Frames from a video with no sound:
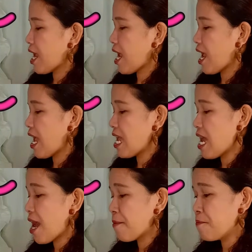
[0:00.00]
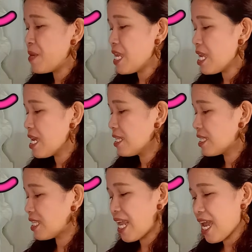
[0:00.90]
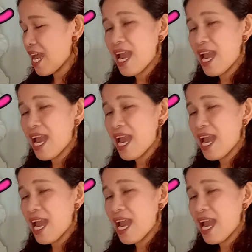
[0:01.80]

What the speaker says: A, B, C.